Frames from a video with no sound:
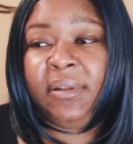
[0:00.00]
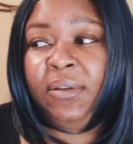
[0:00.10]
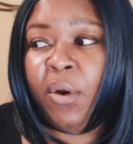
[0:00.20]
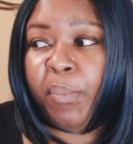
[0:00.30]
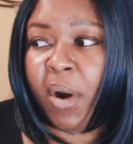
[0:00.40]

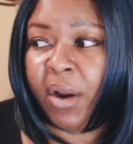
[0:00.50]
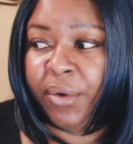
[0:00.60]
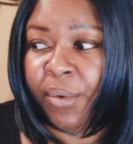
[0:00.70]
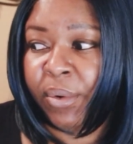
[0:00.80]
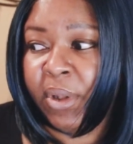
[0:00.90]
your
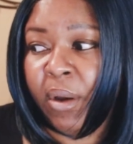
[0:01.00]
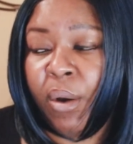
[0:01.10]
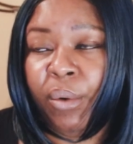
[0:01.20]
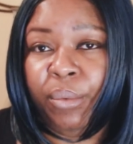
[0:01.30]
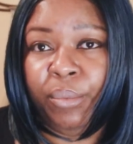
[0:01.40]
partner on their
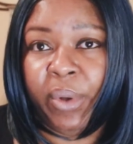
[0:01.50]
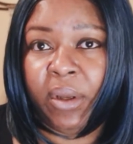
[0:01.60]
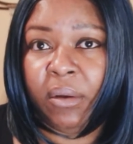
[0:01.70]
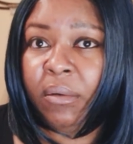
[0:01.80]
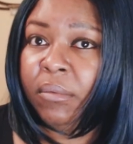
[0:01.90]
own
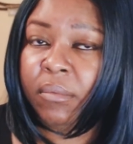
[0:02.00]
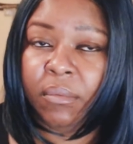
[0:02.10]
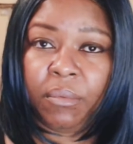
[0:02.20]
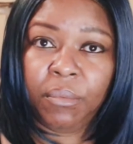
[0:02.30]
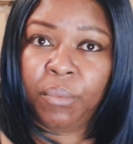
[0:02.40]
will
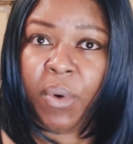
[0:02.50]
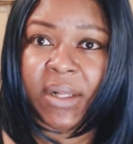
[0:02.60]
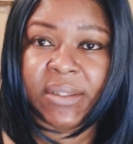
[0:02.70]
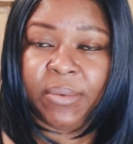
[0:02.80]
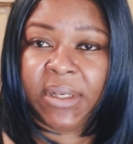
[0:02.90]

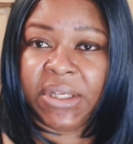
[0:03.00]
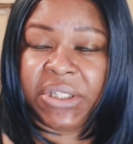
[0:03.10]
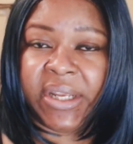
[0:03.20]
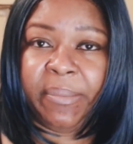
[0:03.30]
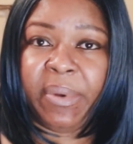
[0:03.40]
want to
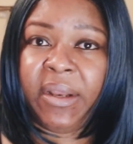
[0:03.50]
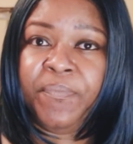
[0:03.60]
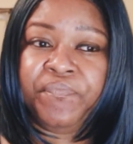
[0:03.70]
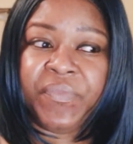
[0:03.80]
initiate. But